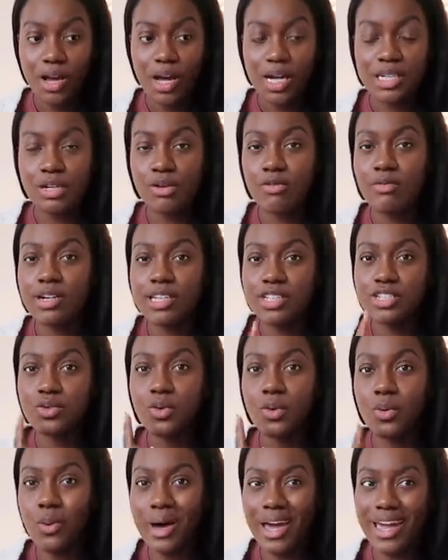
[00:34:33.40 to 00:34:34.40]
I don't really do
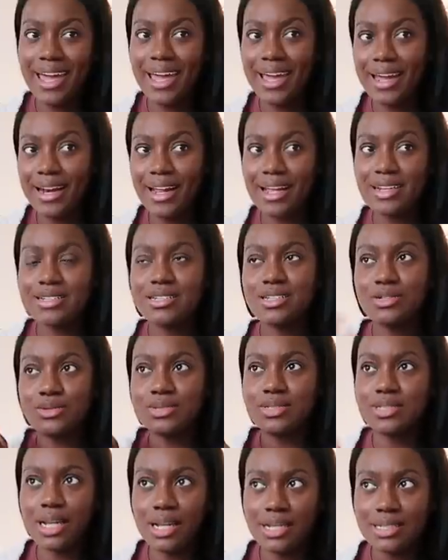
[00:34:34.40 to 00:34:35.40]
a weigh-in until
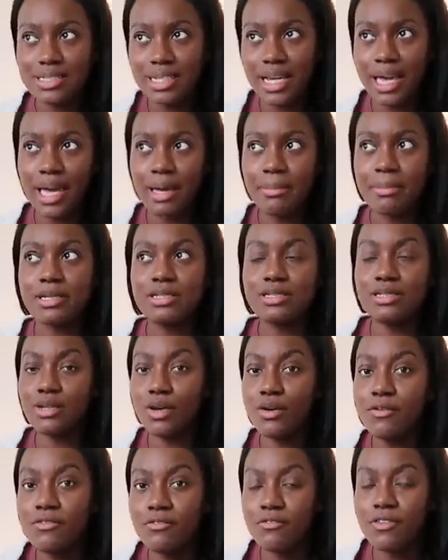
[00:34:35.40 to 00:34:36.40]
Sunday, but
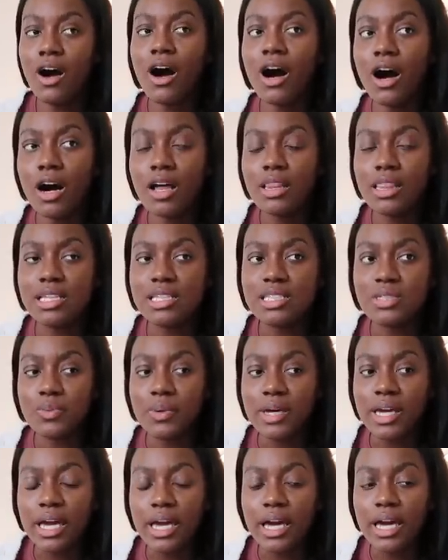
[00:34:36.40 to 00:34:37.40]
so far this
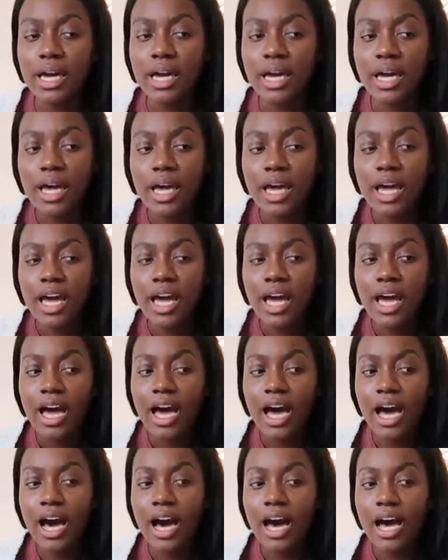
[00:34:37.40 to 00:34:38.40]
week
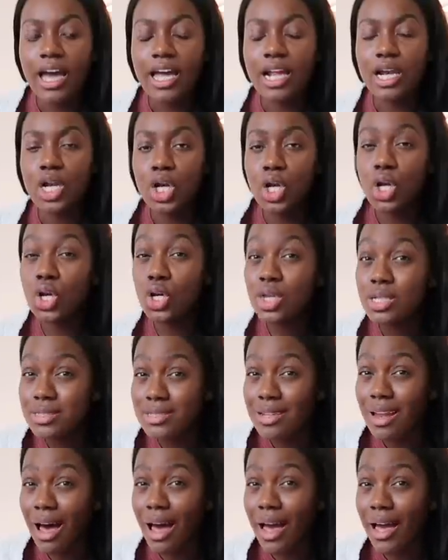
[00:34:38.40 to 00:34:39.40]
it looks
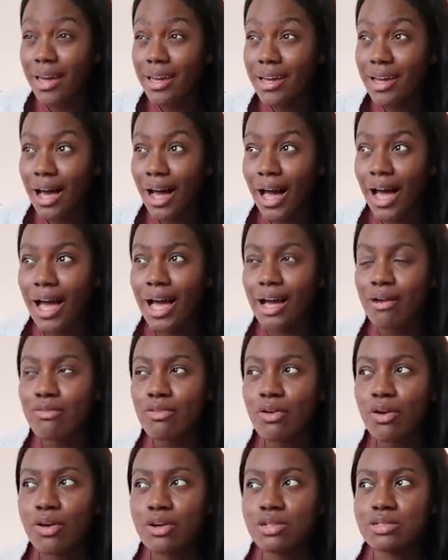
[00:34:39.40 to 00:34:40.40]
like I have
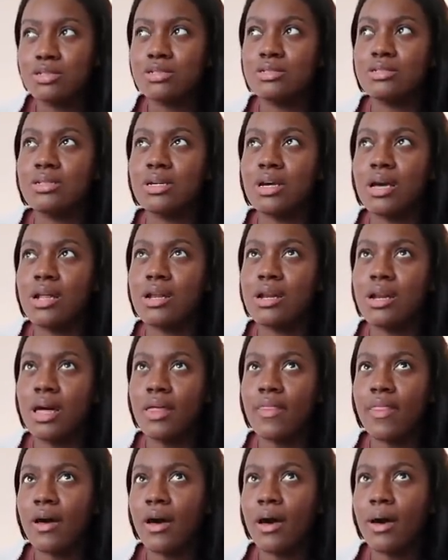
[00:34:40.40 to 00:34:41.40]
lost
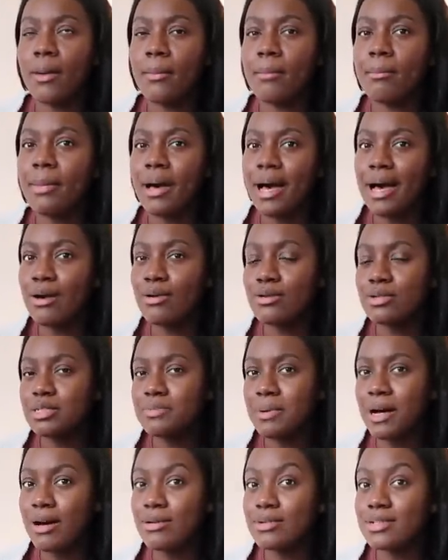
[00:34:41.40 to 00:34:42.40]
another pound,
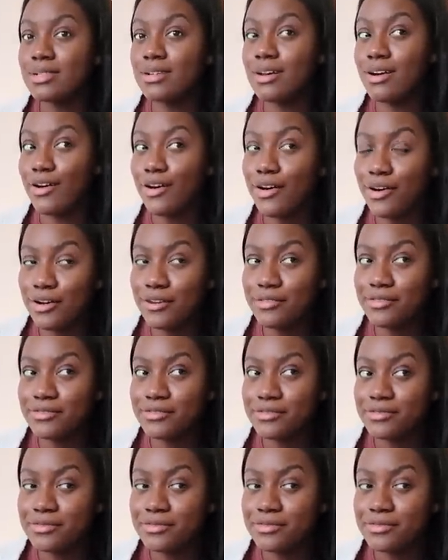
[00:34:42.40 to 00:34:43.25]
pound and a half.